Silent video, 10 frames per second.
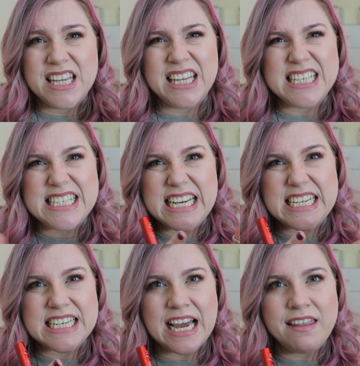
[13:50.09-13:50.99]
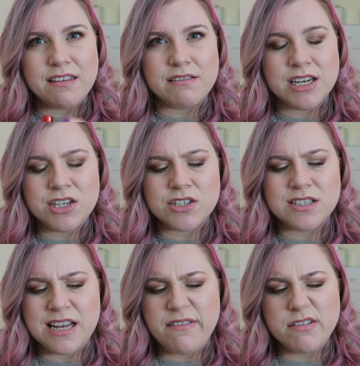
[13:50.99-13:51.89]
then they stick together and it
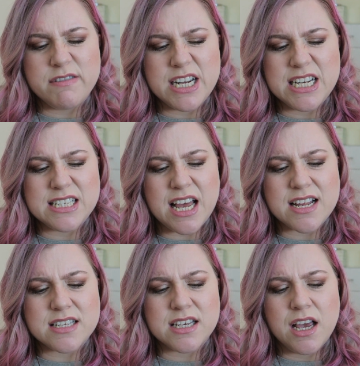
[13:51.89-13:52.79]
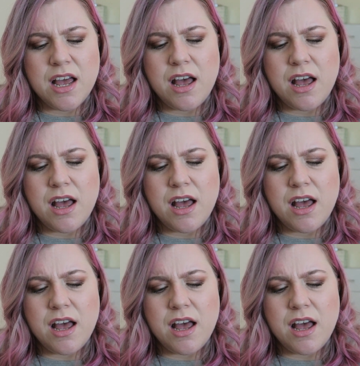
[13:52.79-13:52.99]
just never really sets.